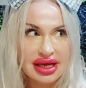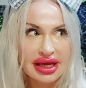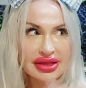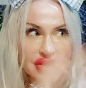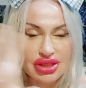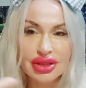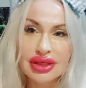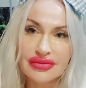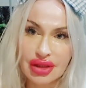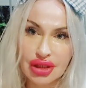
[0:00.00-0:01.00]
at the turning
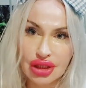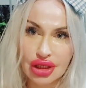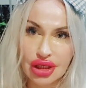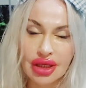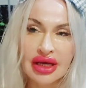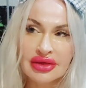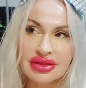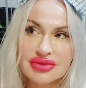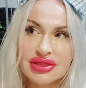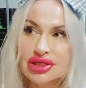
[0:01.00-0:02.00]
of the year,
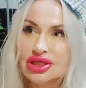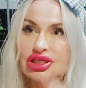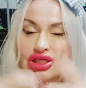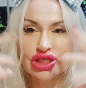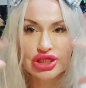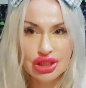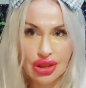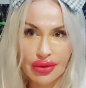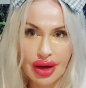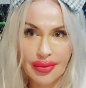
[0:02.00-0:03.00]
this person could just
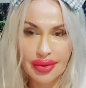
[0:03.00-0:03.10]
show up